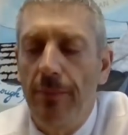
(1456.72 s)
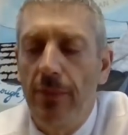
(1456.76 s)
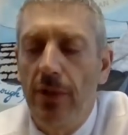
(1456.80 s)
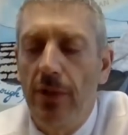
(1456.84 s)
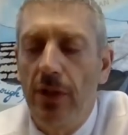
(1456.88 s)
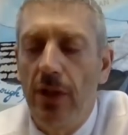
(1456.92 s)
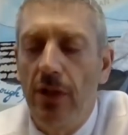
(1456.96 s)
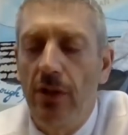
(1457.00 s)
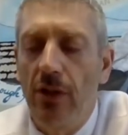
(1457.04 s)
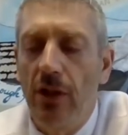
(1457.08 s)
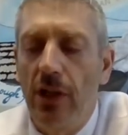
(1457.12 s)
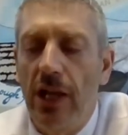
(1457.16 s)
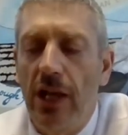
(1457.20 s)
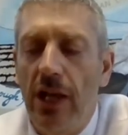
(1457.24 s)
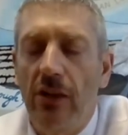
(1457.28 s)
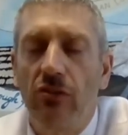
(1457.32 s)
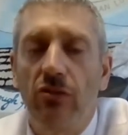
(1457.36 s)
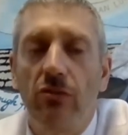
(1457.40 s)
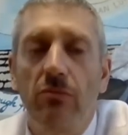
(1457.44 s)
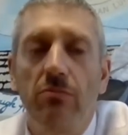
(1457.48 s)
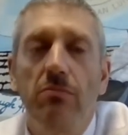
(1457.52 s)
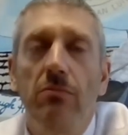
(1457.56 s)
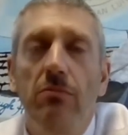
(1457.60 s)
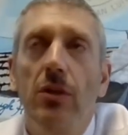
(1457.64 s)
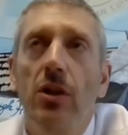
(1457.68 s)
In the
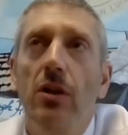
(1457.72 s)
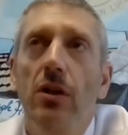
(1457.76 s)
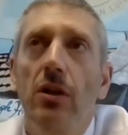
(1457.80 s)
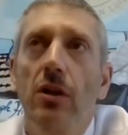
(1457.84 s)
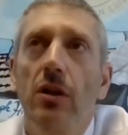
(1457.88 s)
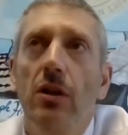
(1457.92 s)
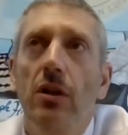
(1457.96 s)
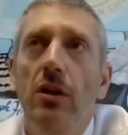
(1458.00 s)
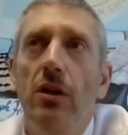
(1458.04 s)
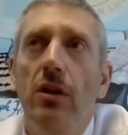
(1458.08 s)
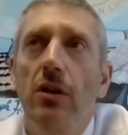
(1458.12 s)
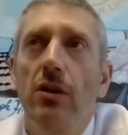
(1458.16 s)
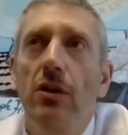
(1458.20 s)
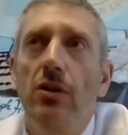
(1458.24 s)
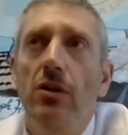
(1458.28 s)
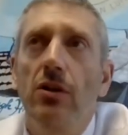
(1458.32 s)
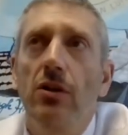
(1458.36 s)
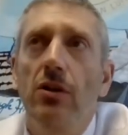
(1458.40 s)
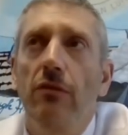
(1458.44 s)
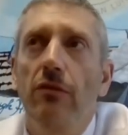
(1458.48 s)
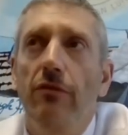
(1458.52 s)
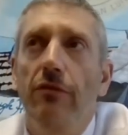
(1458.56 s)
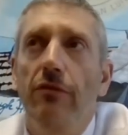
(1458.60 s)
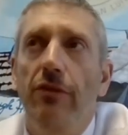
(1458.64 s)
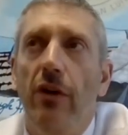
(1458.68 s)
last
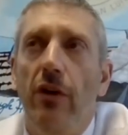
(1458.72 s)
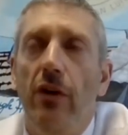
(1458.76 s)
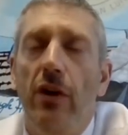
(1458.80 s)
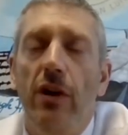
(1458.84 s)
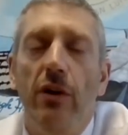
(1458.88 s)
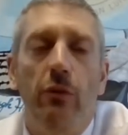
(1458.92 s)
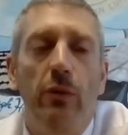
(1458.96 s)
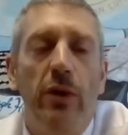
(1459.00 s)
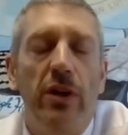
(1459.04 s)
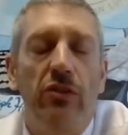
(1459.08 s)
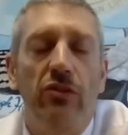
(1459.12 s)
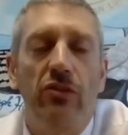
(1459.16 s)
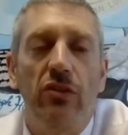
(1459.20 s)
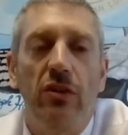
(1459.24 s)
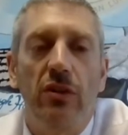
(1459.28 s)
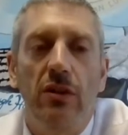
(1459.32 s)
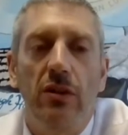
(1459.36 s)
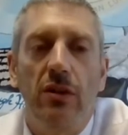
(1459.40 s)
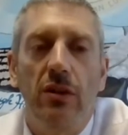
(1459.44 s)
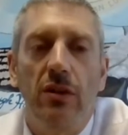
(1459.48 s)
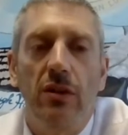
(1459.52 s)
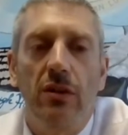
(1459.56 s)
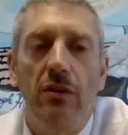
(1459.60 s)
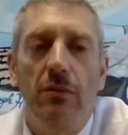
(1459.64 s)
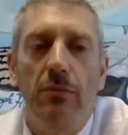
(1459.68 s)
very recent
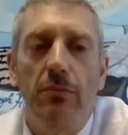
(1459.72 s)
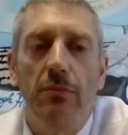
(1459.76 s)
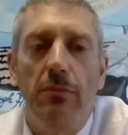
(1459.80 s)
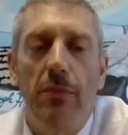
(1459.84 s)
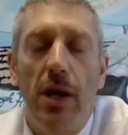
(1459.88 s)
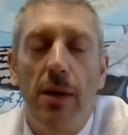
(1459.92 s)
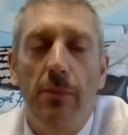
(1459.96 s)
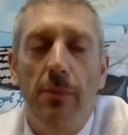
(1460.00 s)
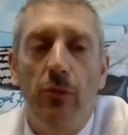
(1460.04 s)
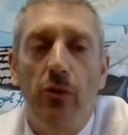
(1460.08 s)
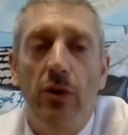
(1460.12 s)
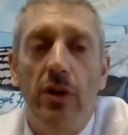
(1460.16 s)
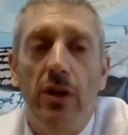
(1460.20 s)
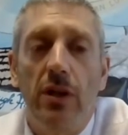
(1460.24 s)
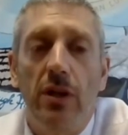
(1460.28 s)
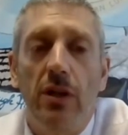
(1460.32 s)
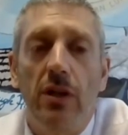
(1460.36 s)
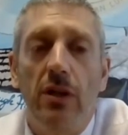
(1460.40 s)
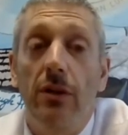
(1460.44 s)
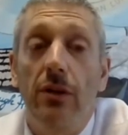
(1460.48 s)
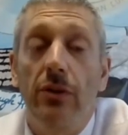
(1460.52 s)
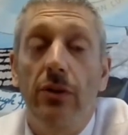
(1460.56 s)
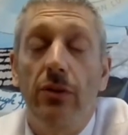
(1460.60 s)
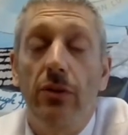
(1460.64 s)
memory,